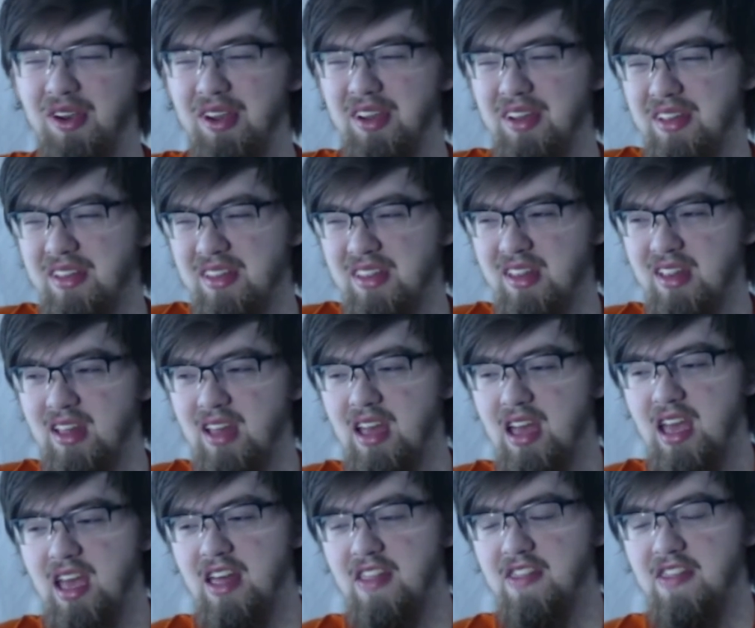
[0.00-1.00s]
because
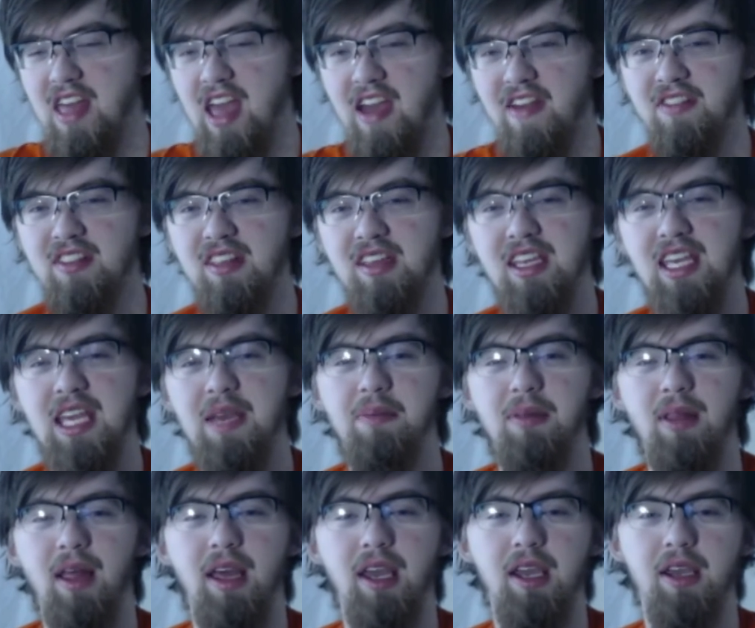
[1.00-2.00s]
they have to keep
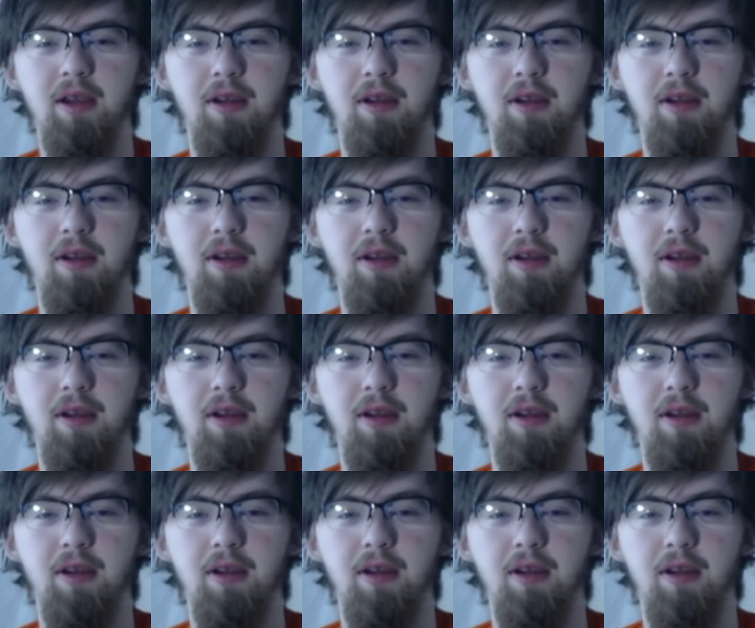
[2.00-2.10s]
like